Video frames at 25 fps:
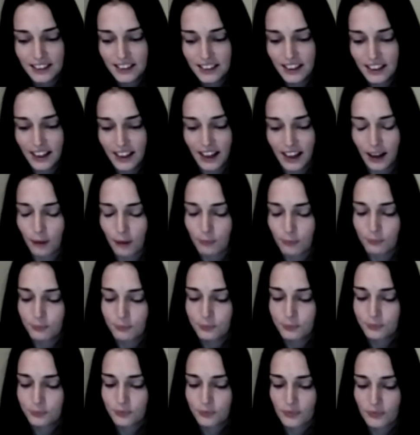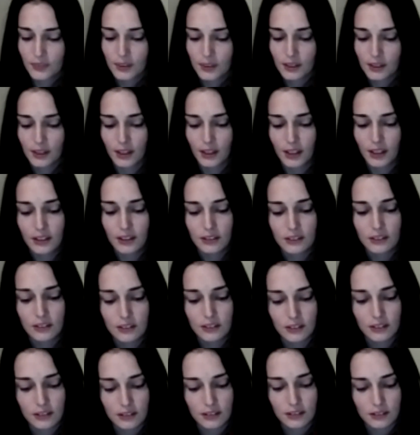
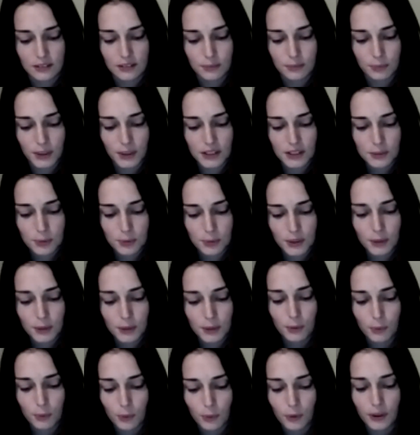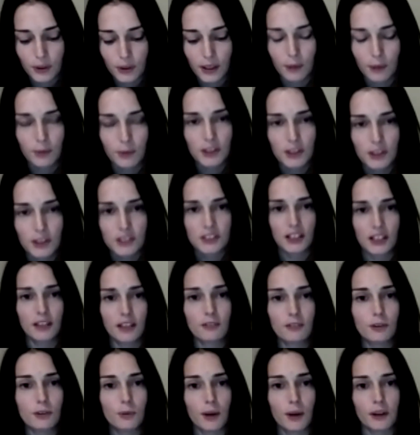But it's pretty rewarding when you see
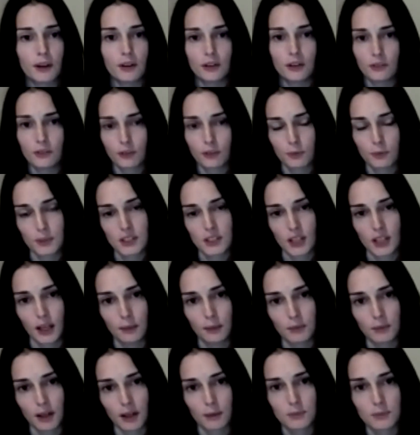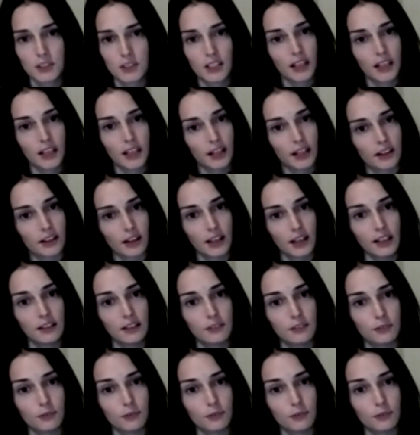everyone from the team come together in